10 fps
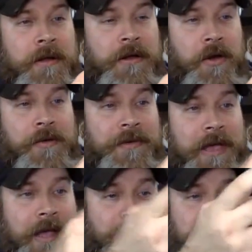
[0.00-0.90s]

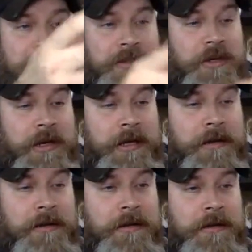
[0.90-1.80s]
Notifications is good.